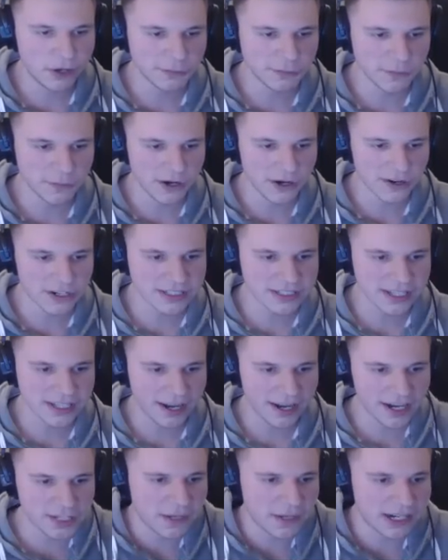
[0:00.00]
boat motor
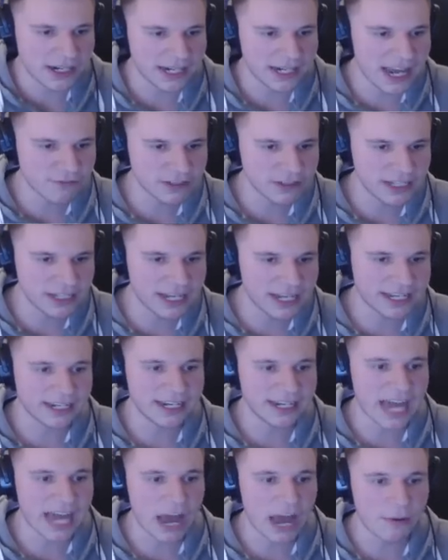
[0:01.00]
starts with left
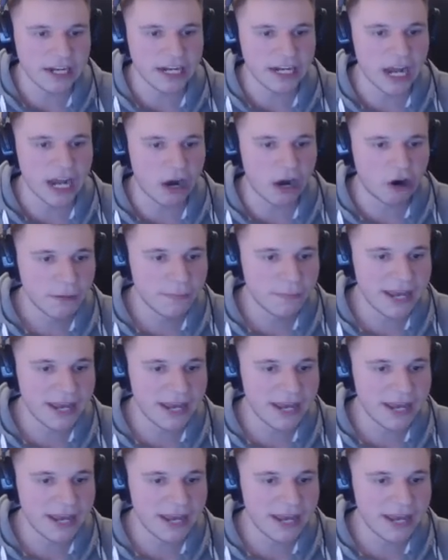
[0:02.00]
clicking. Now I know.